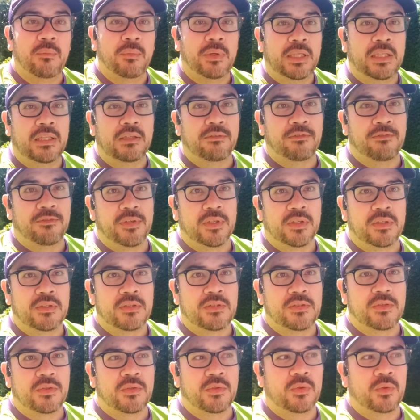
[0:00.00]
in the
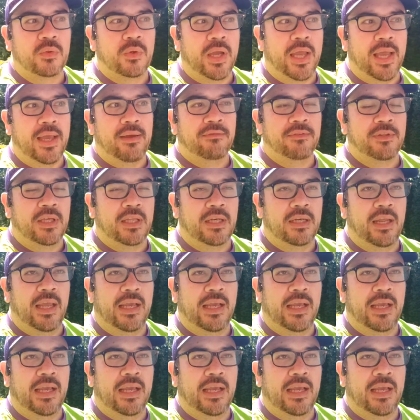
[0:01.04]
field who have that